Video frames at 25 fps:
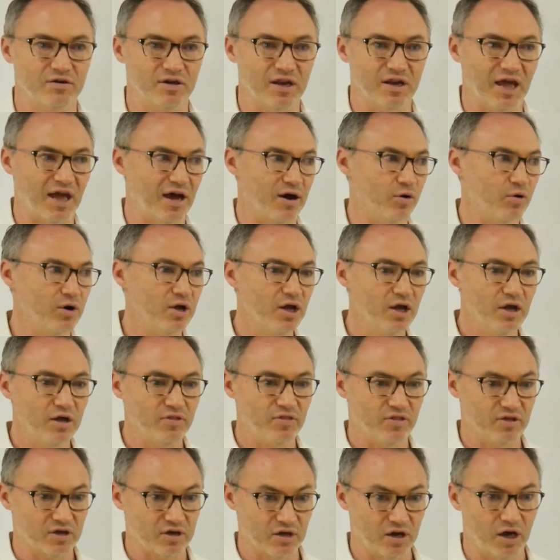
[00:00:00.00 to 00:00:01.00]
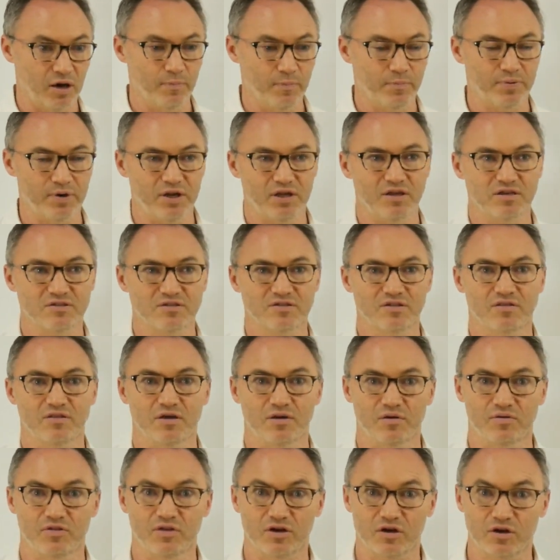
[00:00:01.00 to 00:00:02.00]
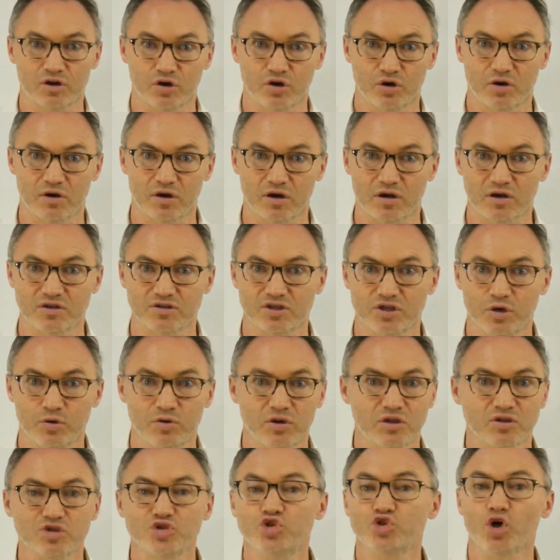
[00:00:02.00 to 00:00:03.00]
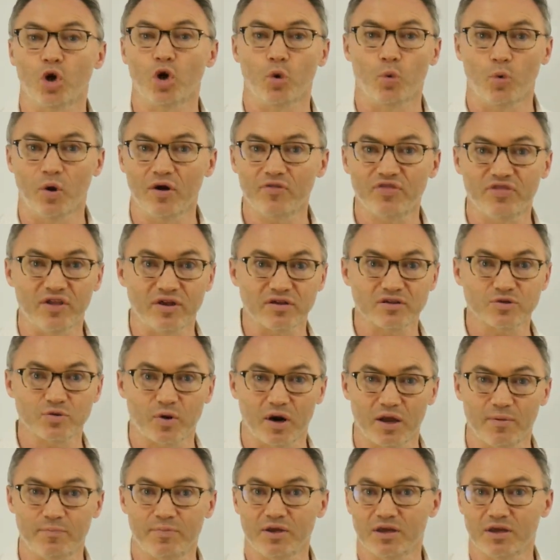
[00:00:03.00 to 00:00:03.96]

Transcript: Now, the companies, the current custodians don't want this, right?